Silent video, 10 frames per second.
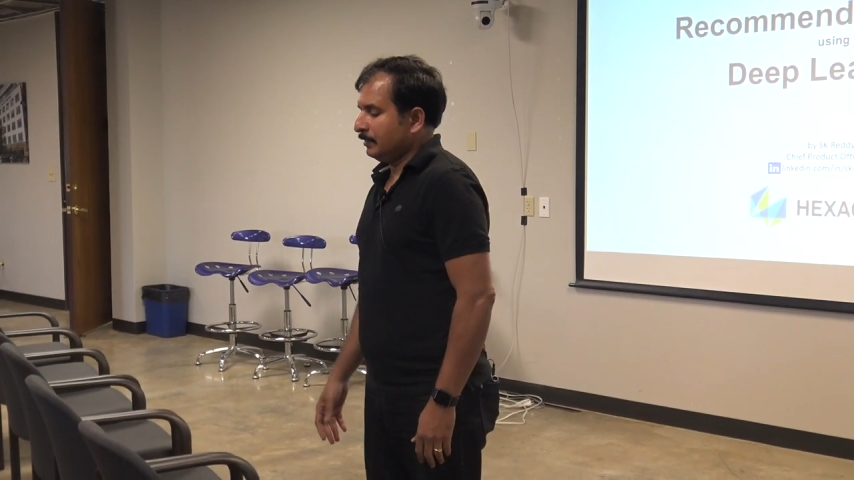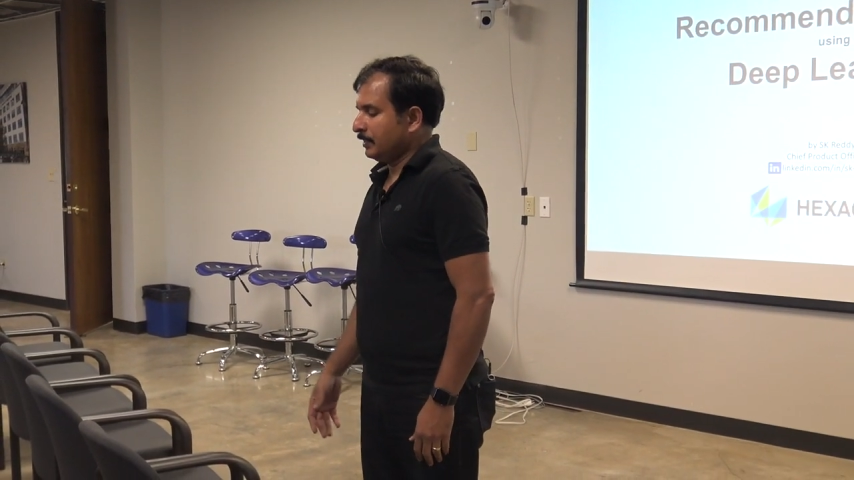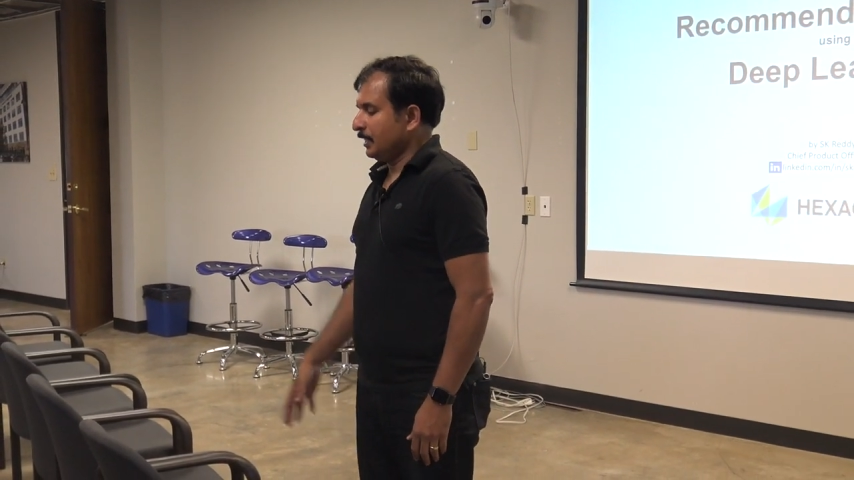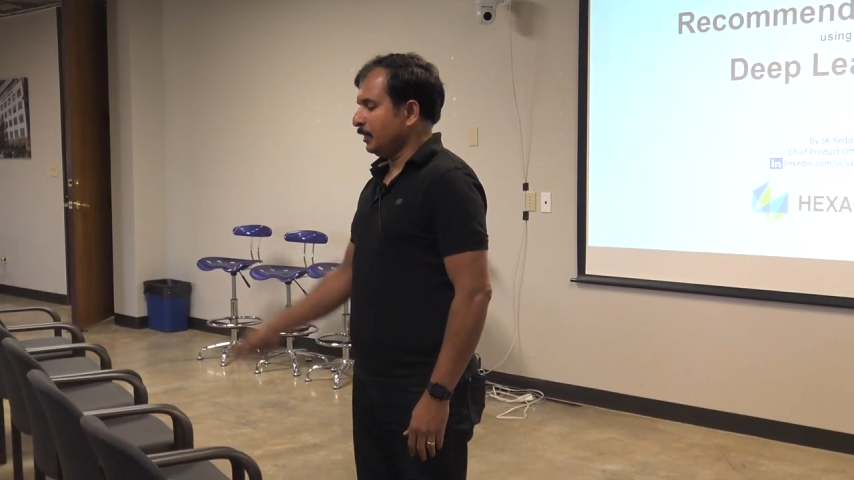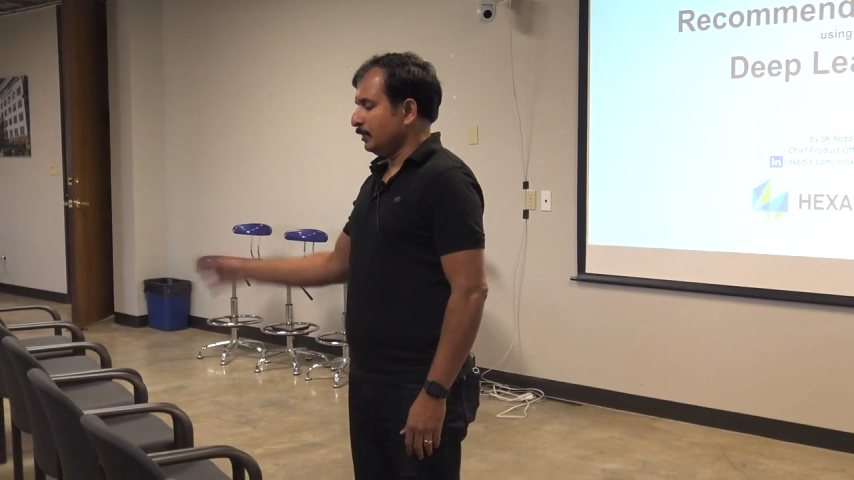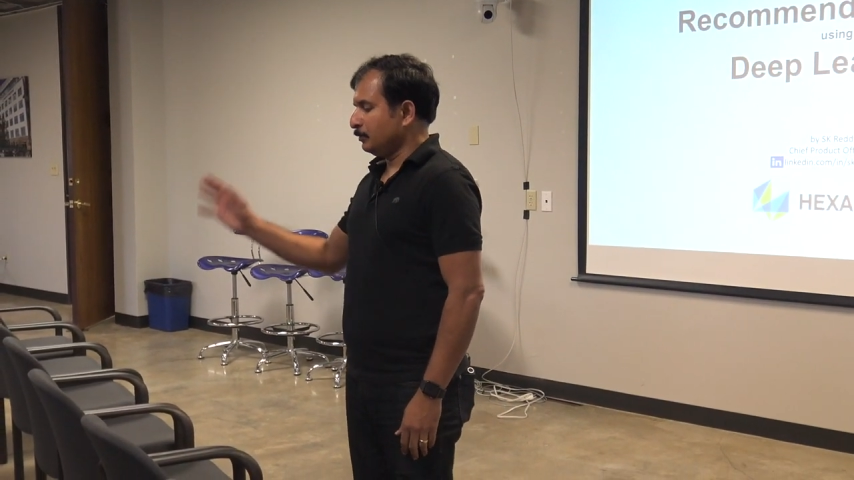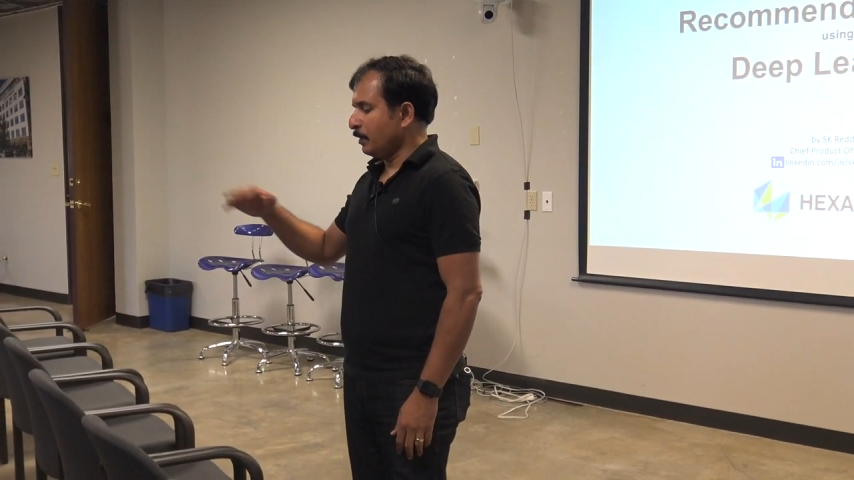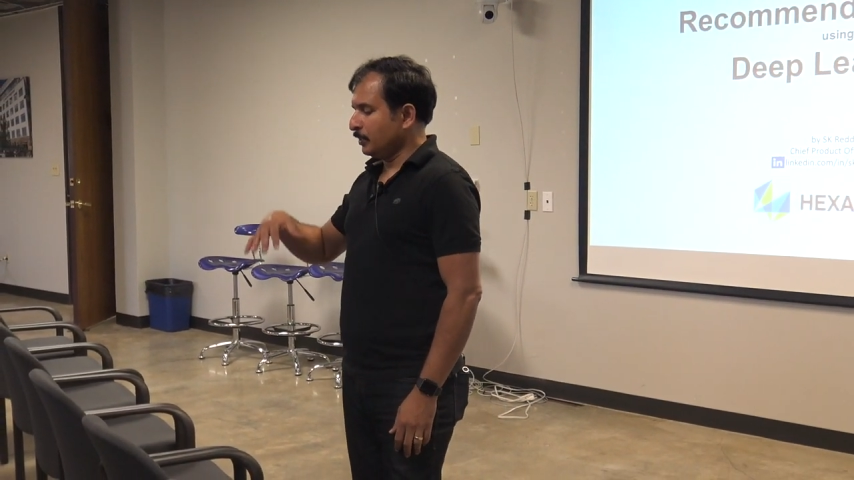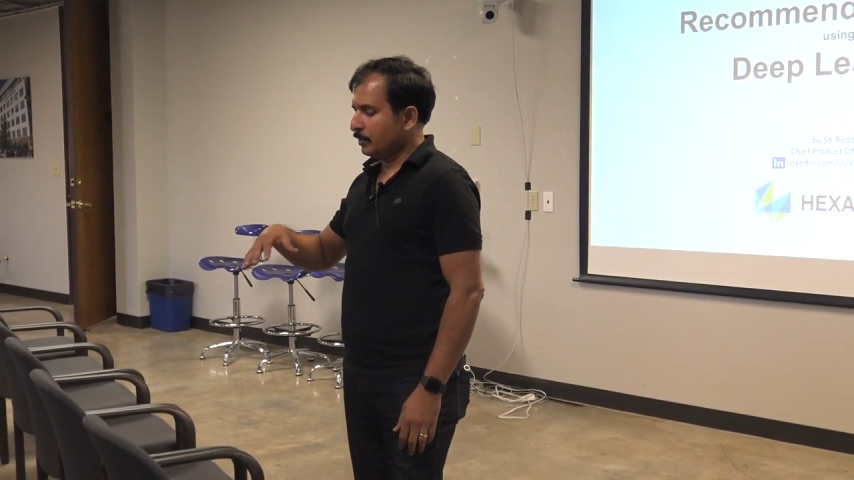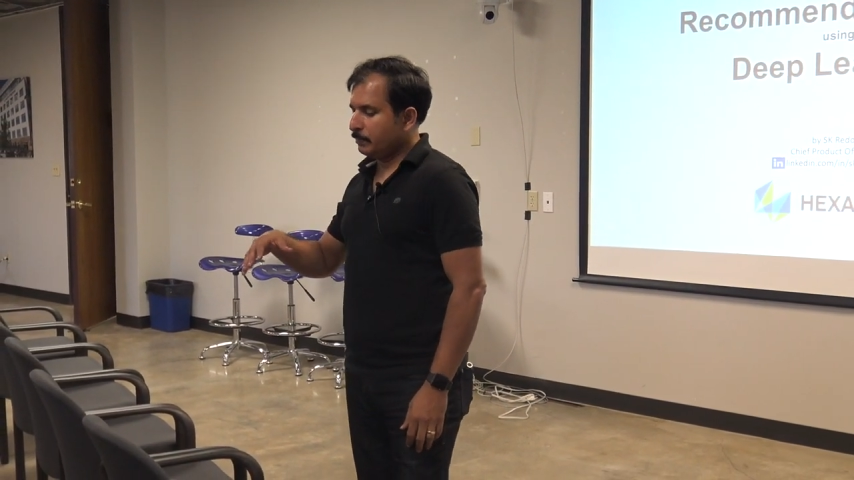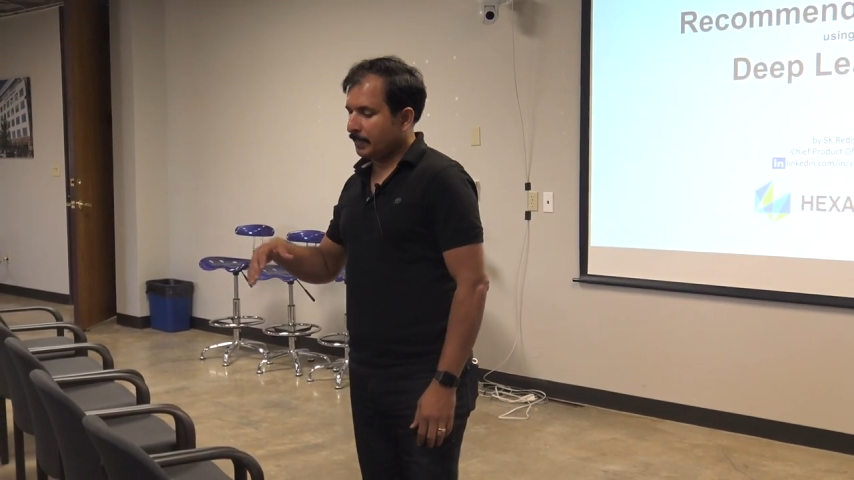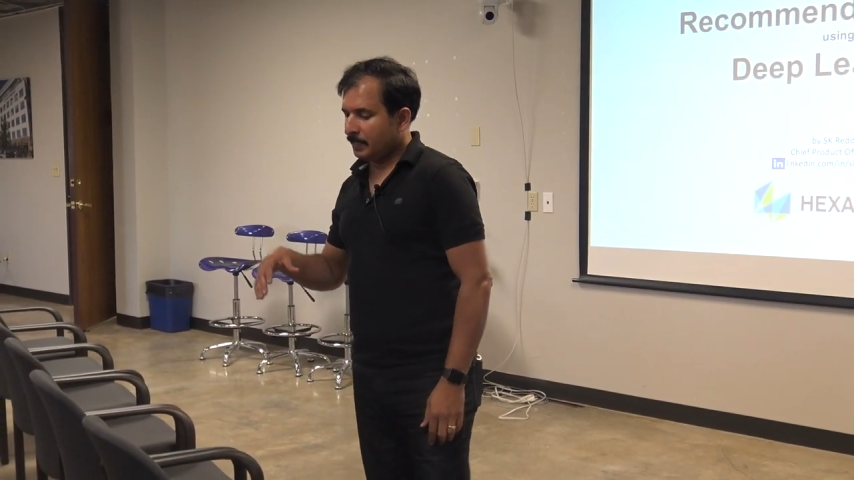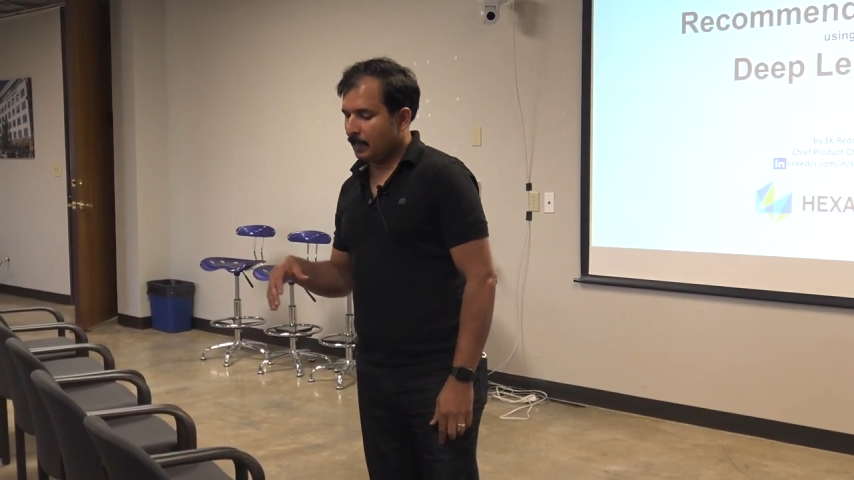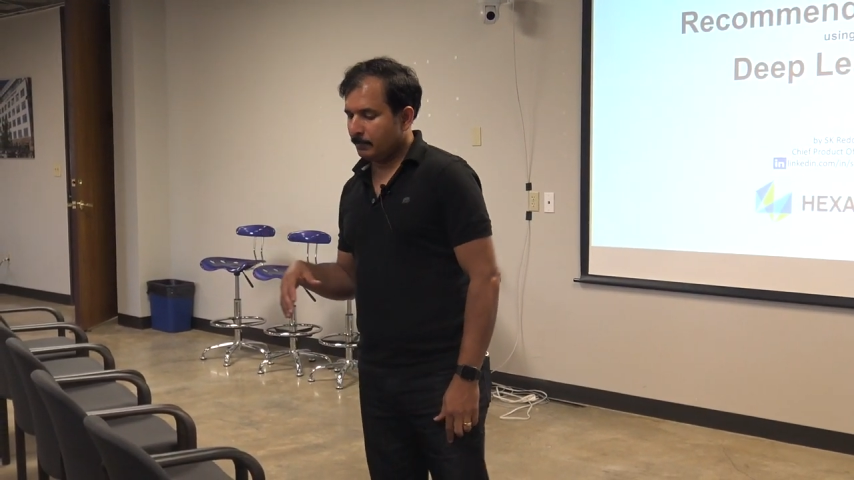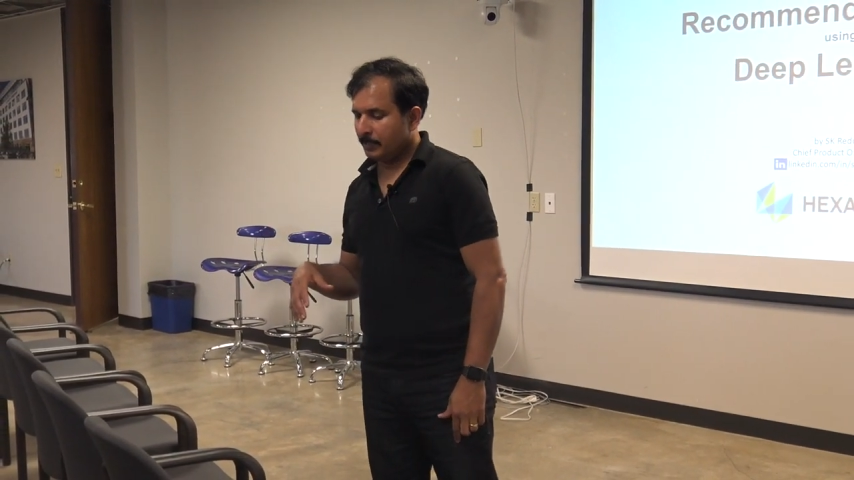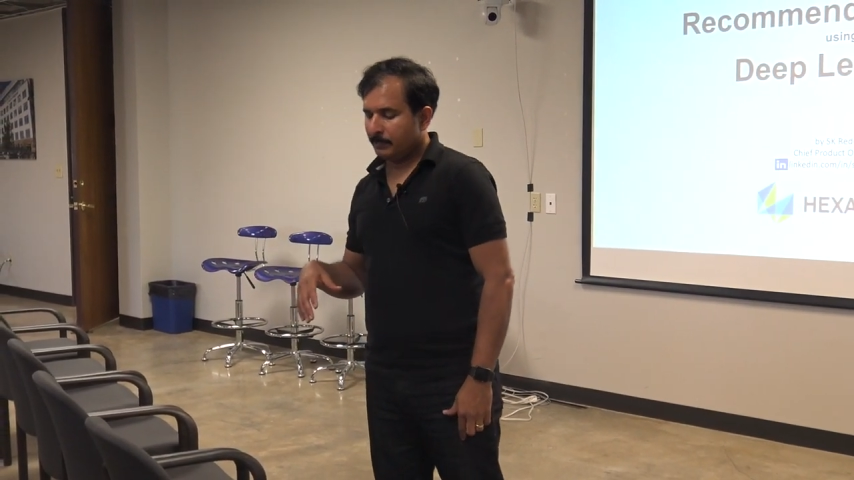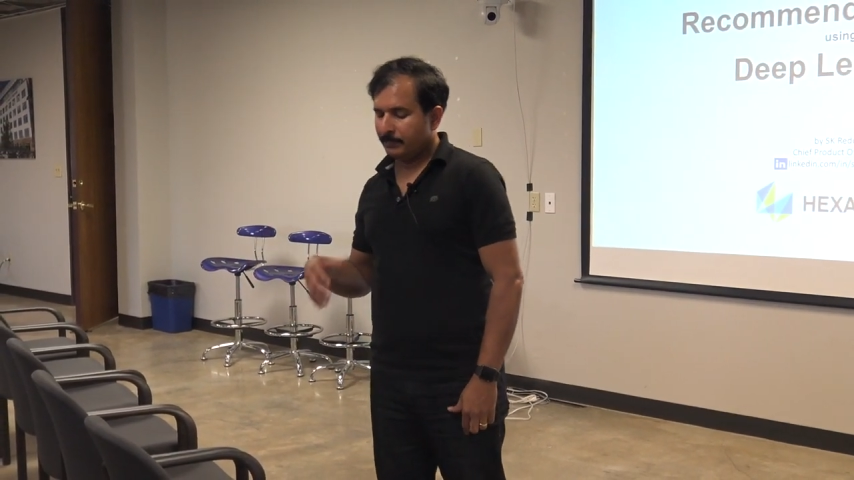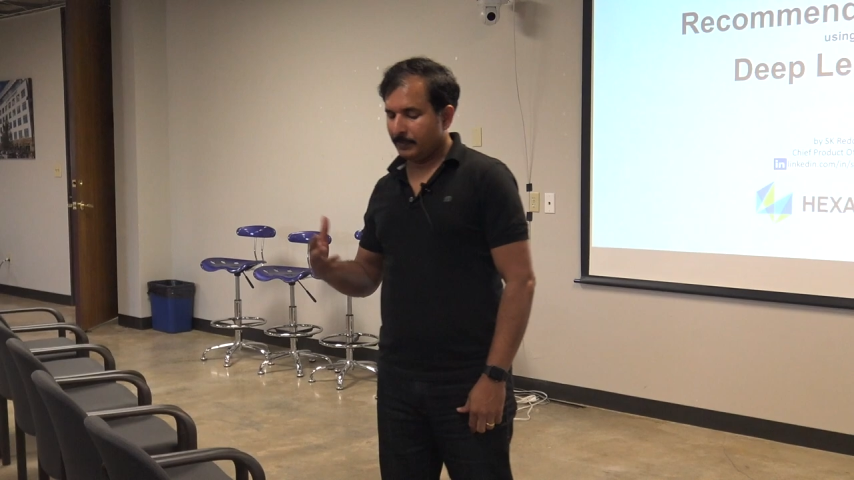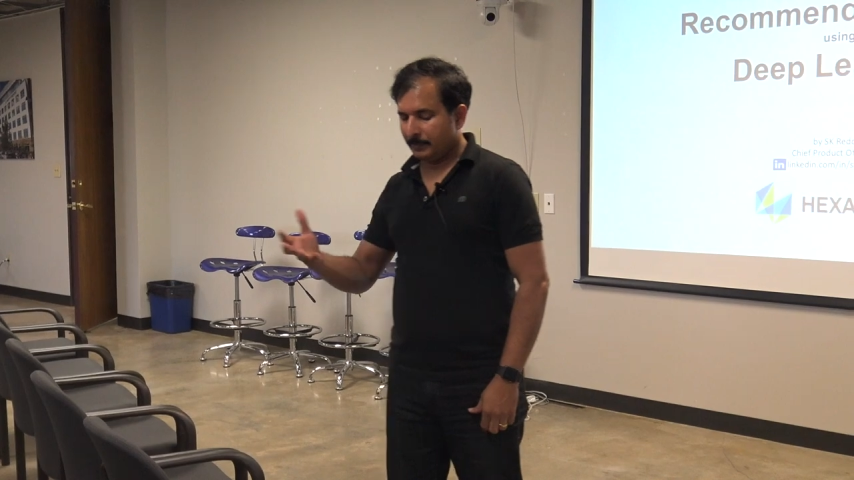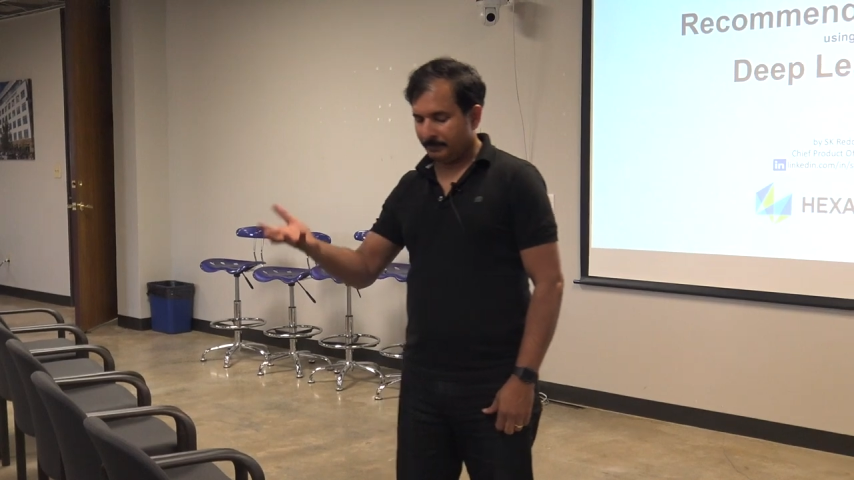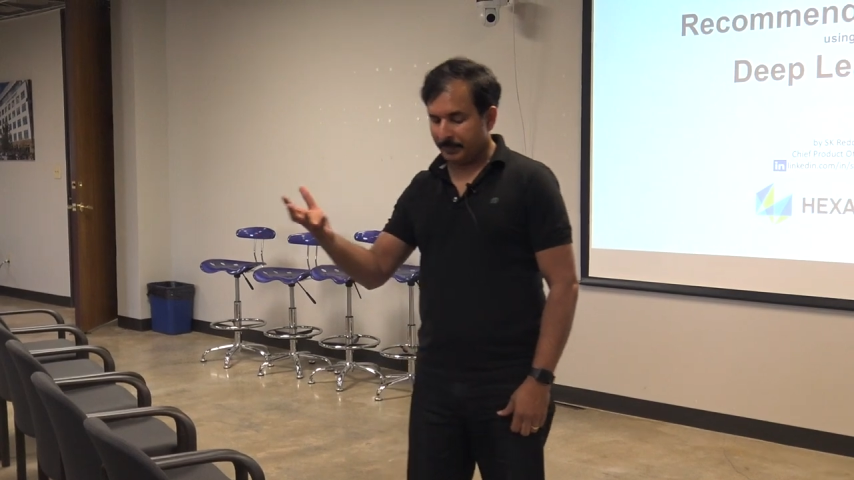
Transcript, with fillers: it is actually sponsored by the government of uh,